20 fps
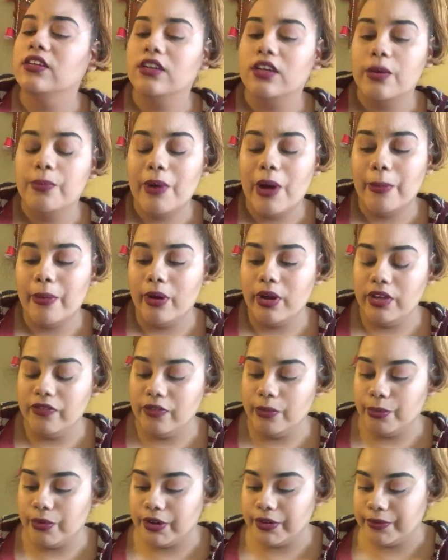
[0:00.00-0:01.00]
pop out
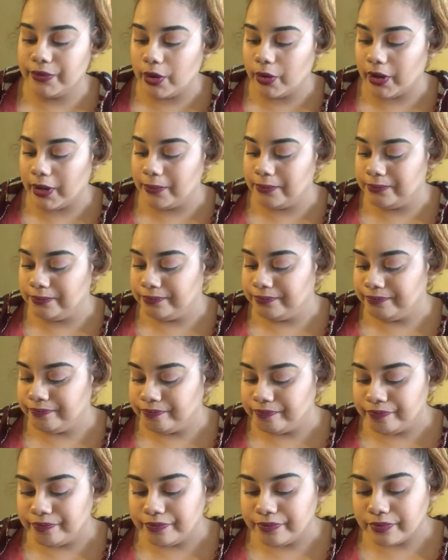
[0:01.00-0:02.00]
even more. Okay.
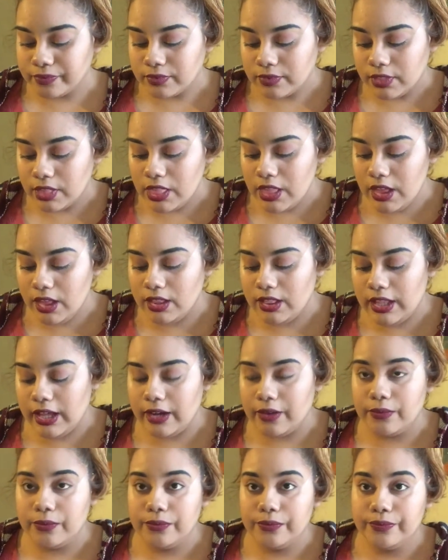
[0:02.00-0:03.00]

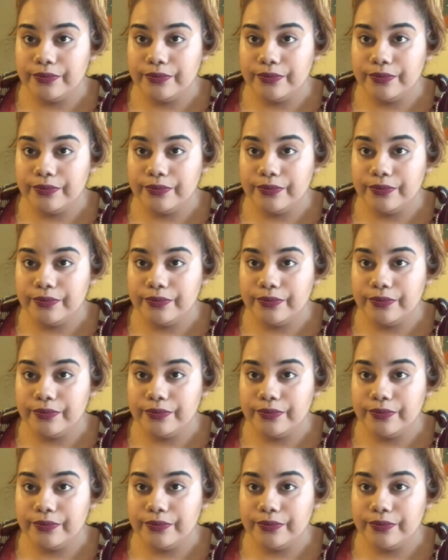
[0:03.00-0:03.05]
Now,